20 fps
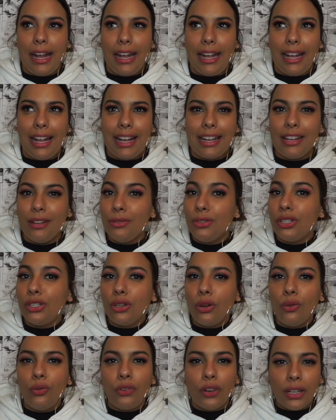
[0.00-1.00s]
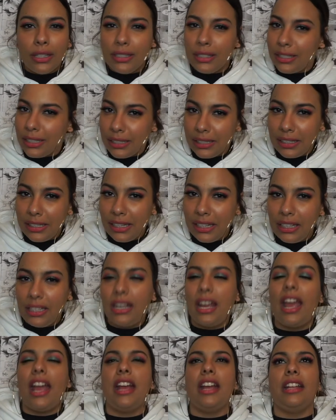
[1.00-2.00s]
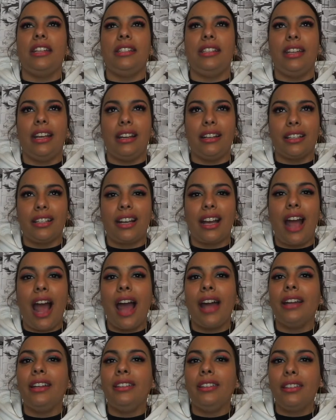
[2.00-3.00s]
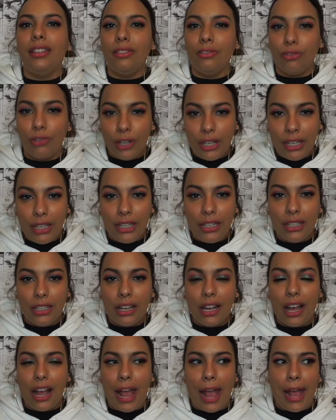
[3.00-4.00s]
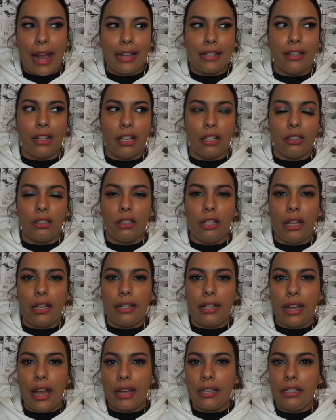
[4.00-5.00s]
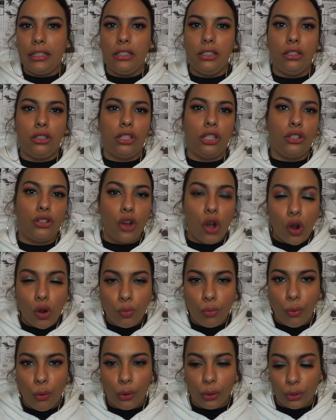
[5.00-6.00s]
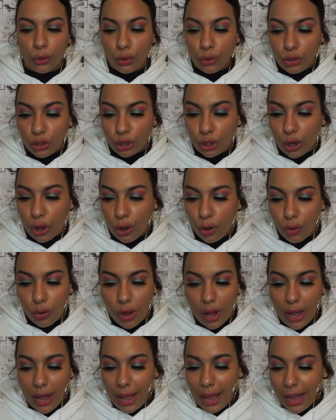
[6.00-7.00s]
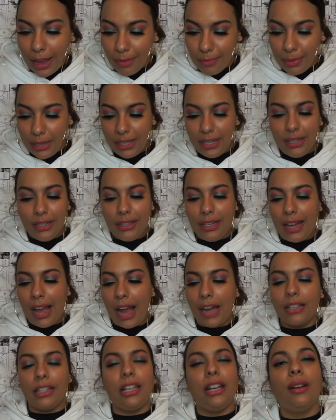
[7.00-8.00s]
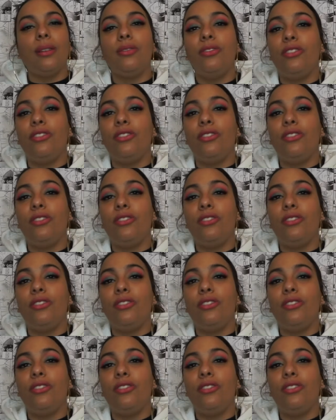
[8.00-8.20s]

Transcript: And it was so fun to see. And kind of reading and getting to know more Kujiko, immediately I think of